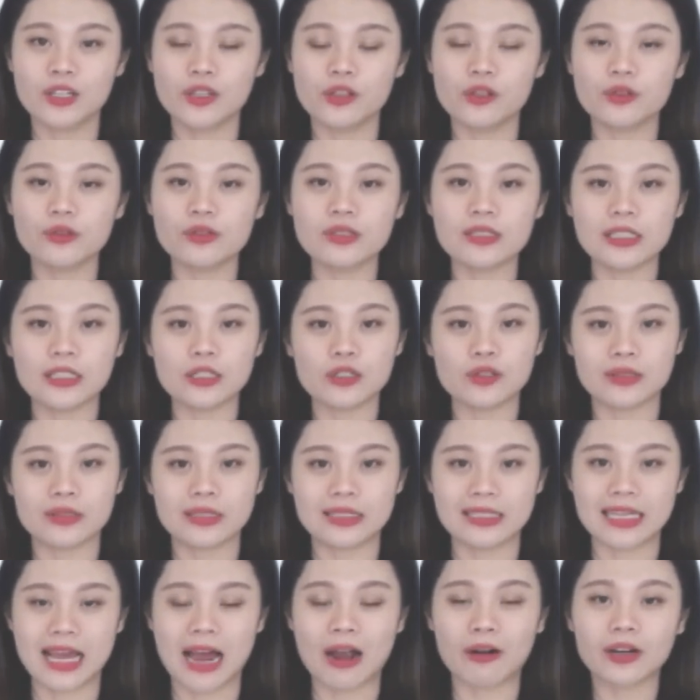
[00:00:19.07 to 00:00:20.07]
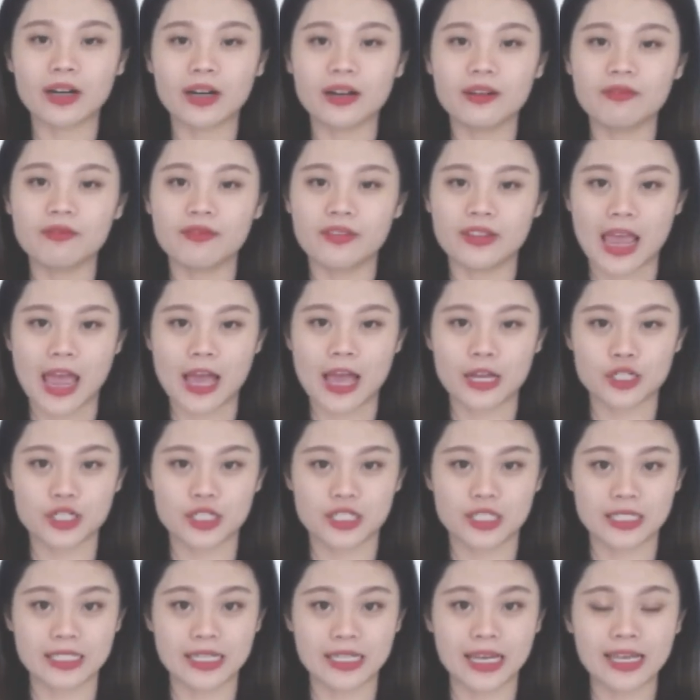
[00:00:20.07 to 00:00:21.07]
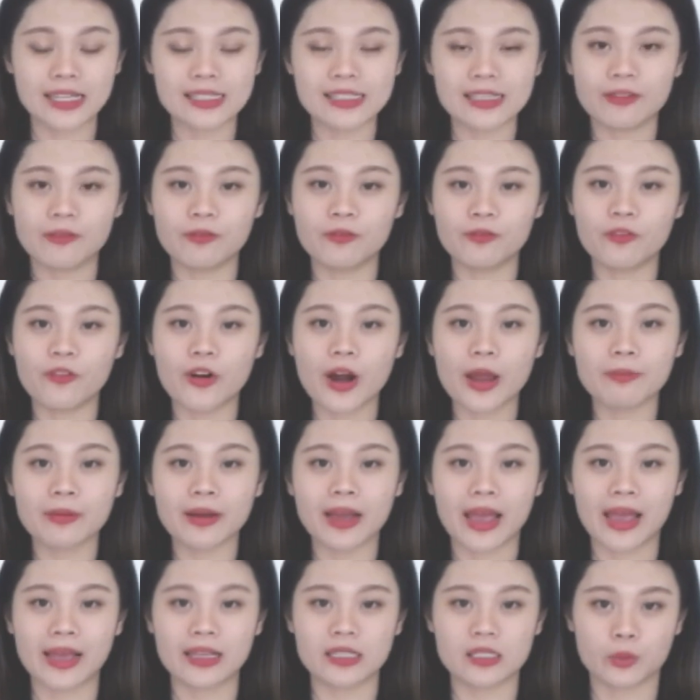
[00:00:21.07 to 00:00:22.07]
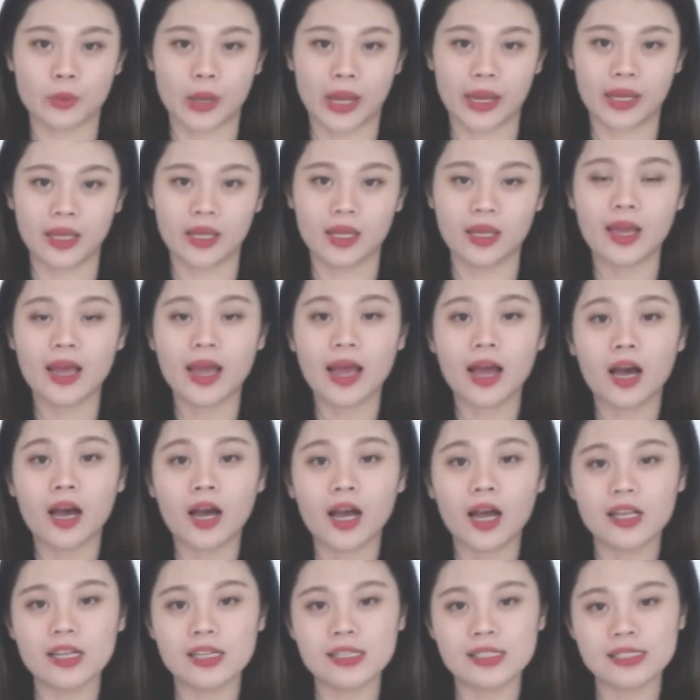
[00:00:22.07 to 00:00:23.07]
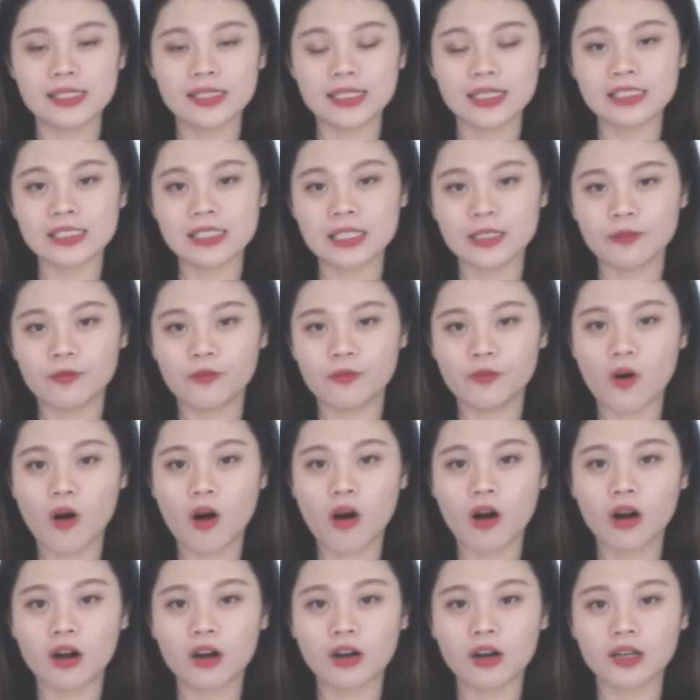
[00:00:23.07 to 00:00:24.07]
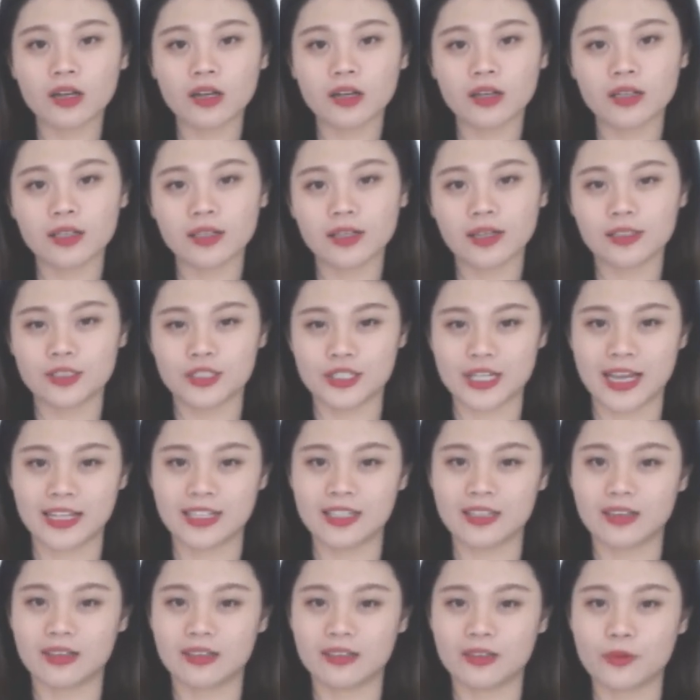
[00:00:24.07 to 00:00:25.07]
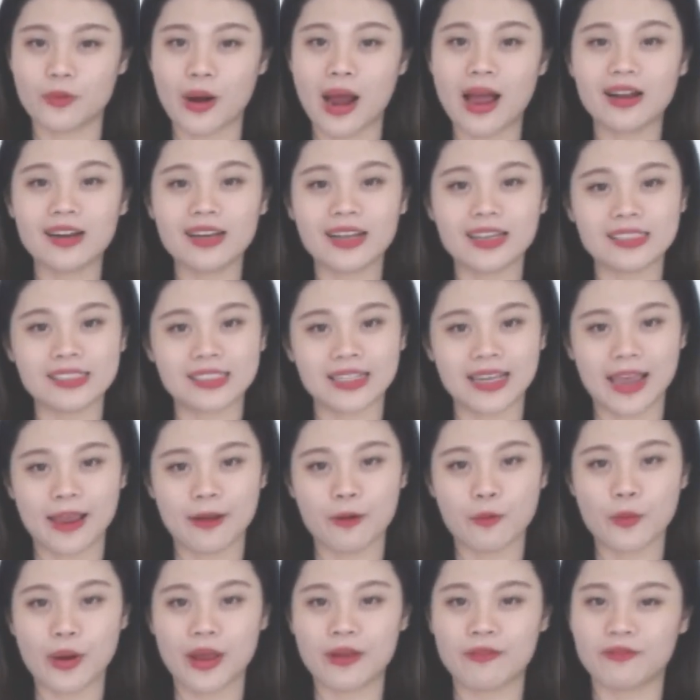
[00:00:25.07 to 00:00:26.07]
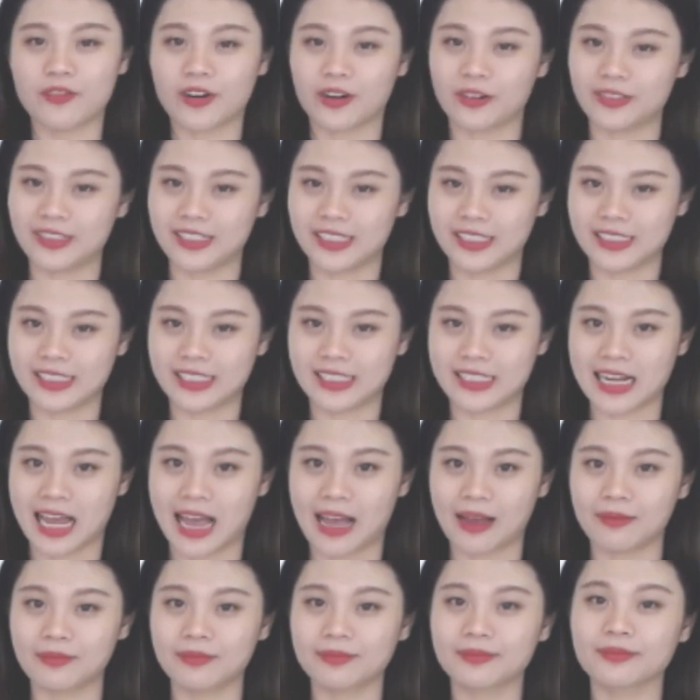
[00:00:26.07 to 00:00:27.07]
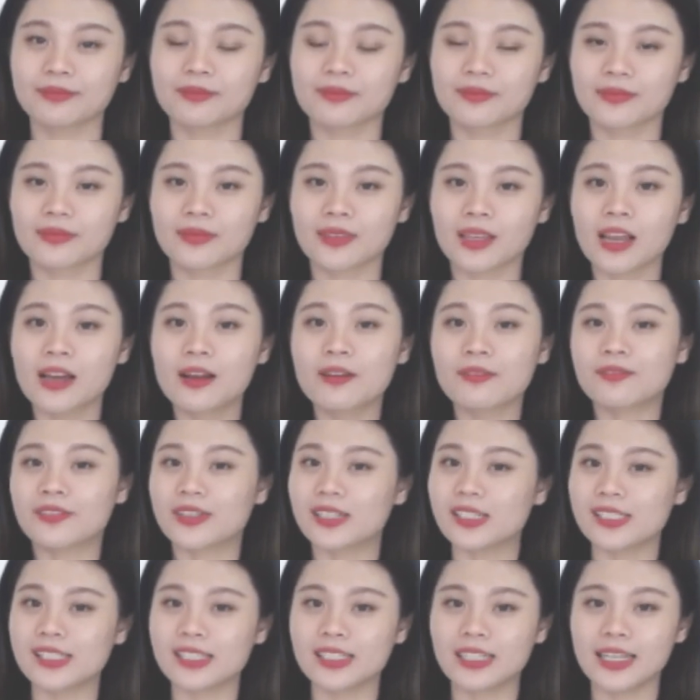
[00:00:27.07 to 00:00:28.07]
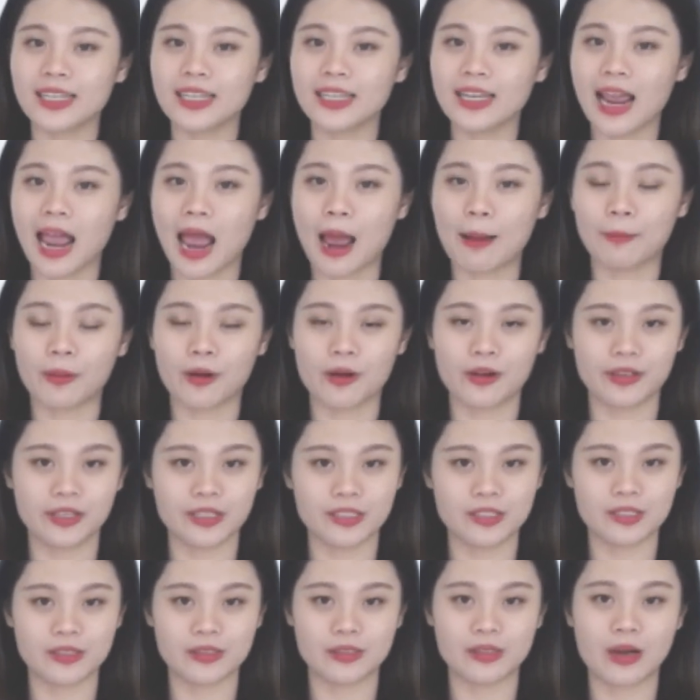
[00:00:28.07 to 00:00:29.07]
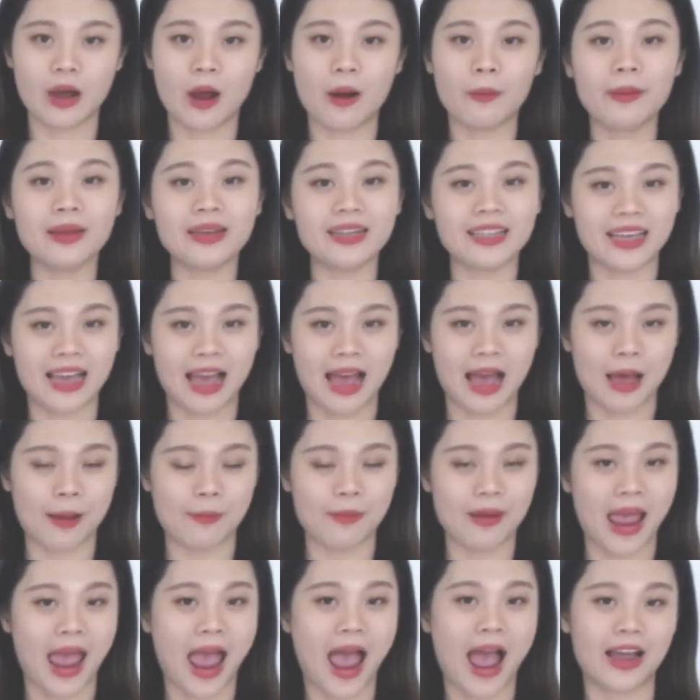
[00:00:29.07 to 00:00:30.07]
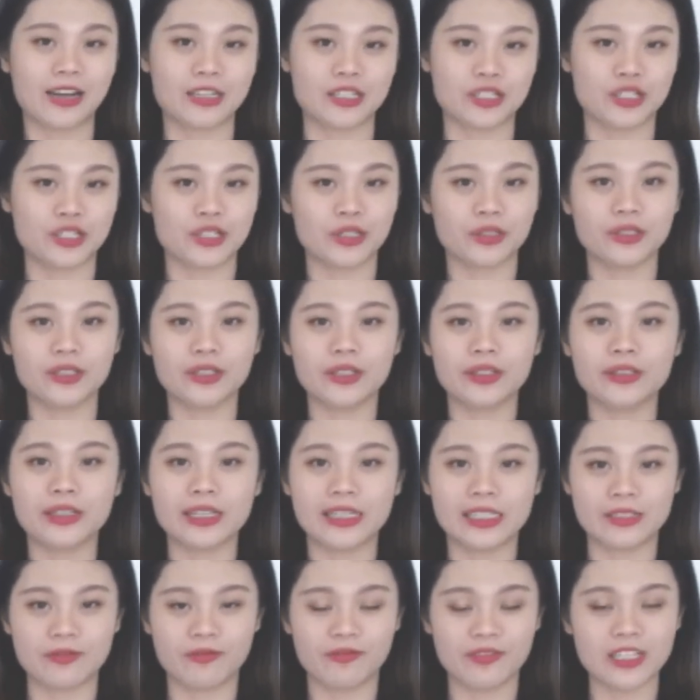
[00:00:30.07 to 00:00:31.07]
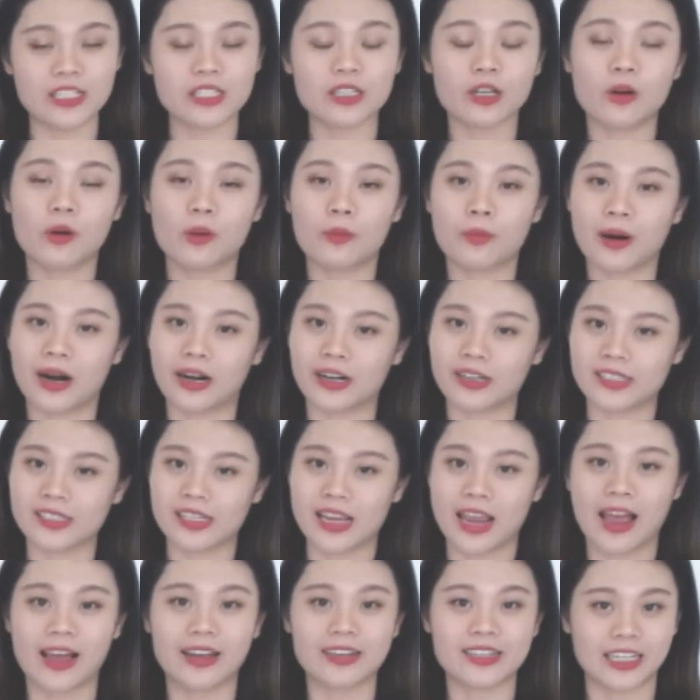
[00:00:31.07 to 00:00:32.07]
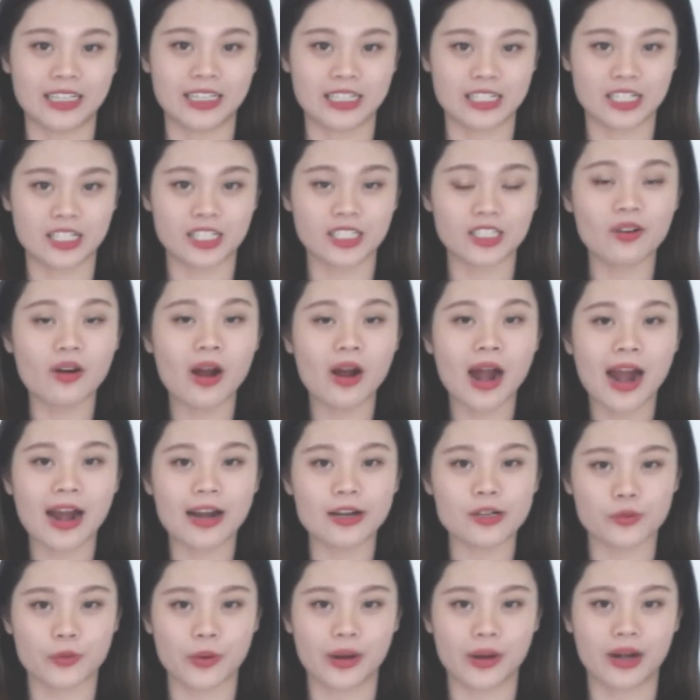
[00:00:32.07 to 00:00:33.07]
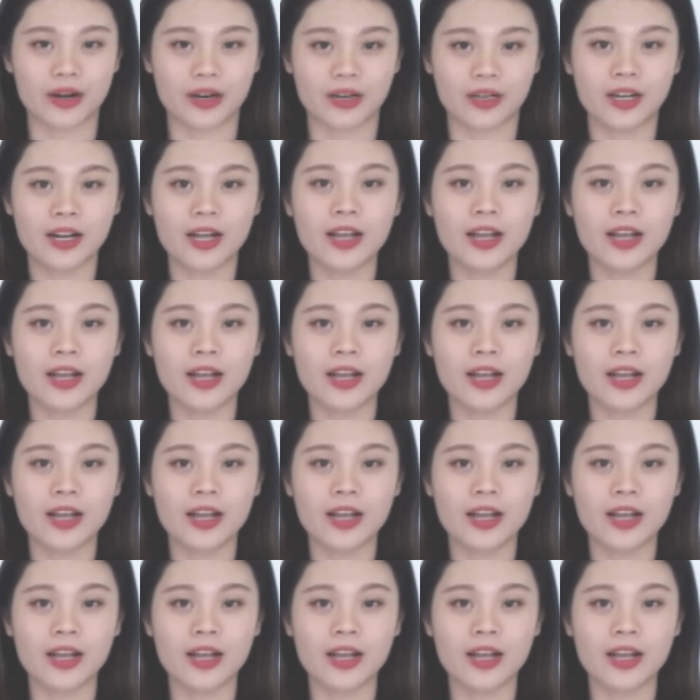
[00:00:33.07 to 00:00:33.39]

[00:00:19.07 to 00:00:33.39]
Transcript: UC2000-VH GSM VoIP Gateway, a 64-channel wireless gateway from DINSTAR. Firstly, I'm going to open it up and show you its physical parts and internal hardware.